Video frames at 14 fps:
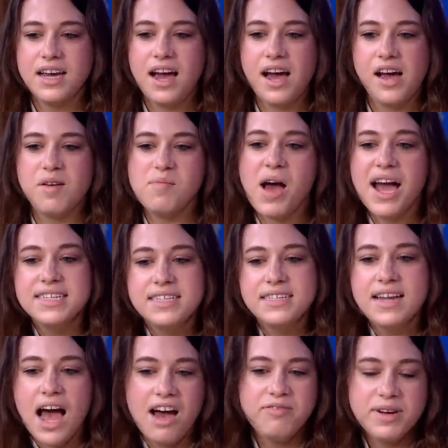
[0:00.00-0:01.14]
Um, I
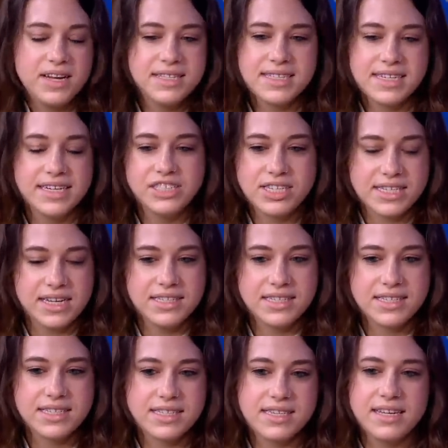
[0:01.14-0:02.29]
have been on stage
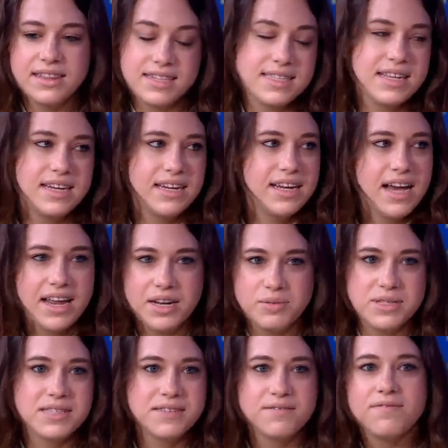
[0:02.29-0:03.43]
since in the city, and it
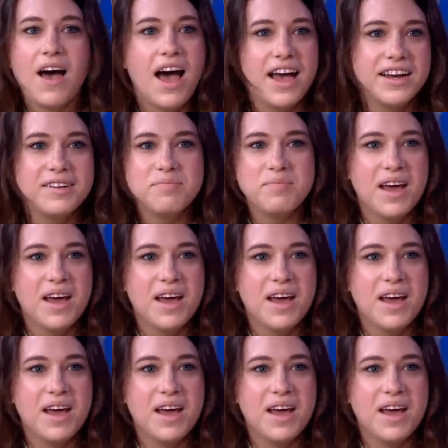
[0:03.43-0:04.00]
was fine.